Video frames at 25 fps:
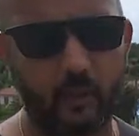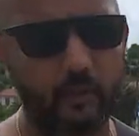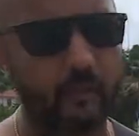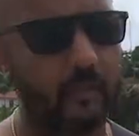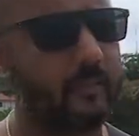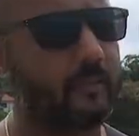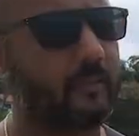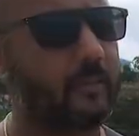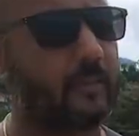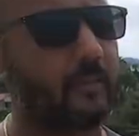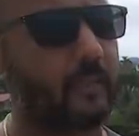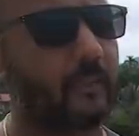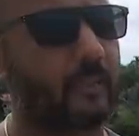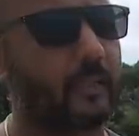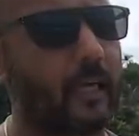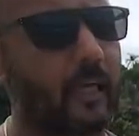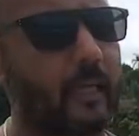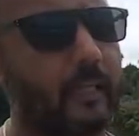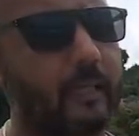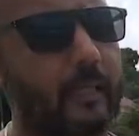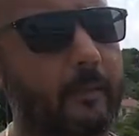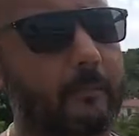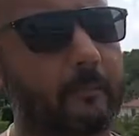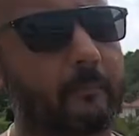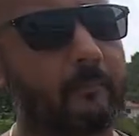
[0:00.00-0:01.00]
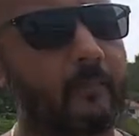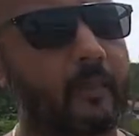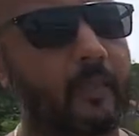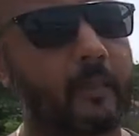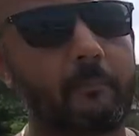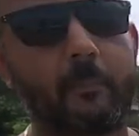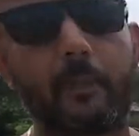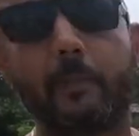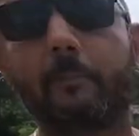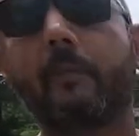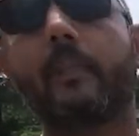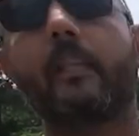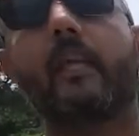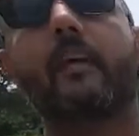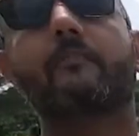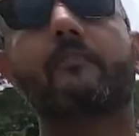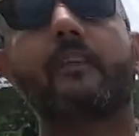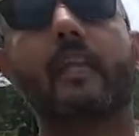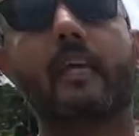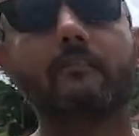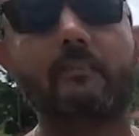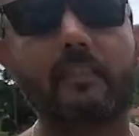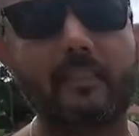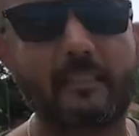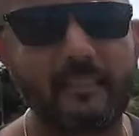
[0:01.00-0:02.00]
or this is a car that people have
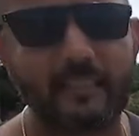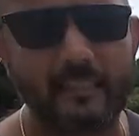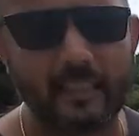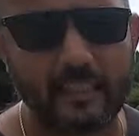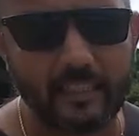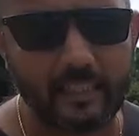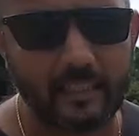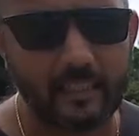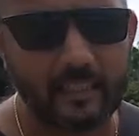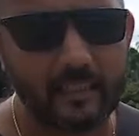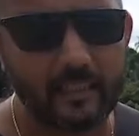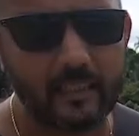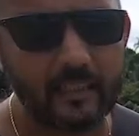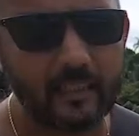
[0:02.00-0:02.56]
never seen.